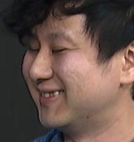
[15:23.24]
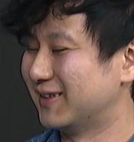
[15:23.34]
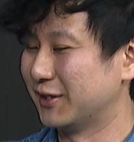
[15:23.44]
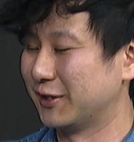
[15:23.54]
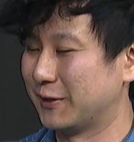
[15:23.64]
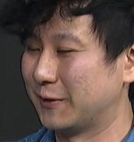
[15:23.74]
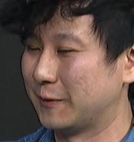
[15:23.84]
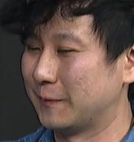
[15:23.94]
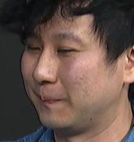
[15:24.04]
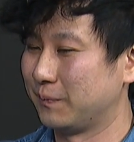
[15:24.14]
Right.
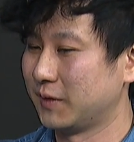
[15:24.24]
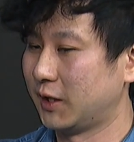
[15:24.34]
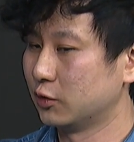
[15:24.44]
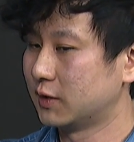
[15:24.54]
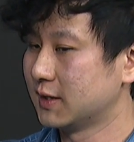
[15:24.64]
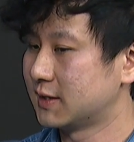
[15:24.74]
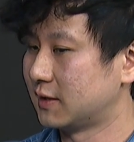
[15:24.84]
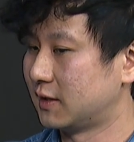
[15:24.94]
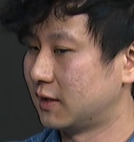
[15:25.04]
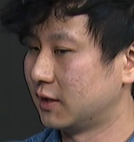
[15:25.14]
It
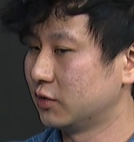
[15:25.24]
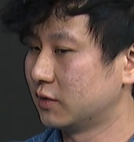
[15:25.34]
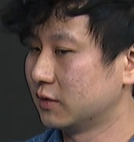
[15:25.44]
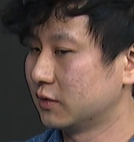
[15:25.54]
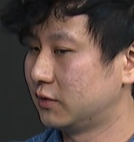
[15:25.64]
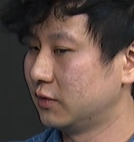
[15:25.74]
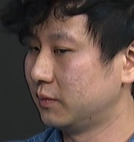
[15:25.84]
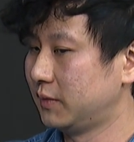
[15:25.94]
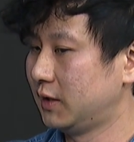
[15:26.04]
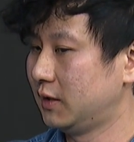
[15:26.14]
took
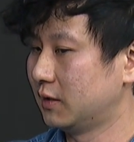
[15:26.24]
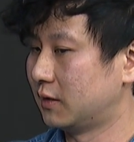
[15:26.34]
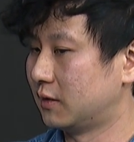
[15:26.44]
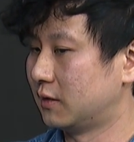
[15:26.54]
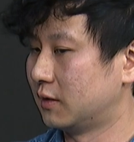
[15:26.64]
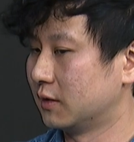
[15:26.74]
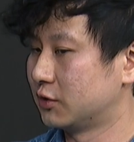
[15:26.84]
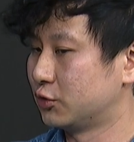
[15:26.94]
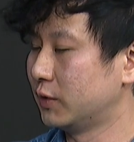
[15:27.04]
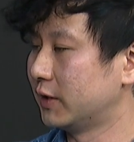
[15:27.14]
me
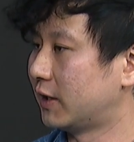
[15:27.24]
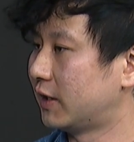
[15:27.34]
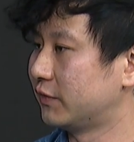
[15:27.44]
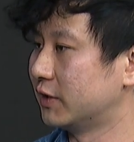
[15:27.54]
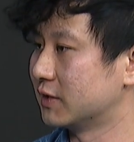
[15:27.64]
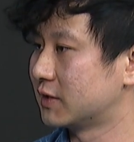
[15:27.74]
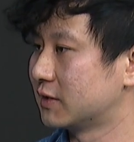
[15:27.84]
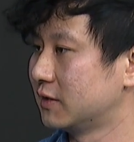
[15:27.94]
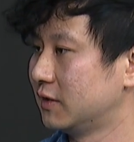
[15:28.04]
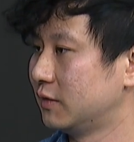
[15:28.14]
2.5 years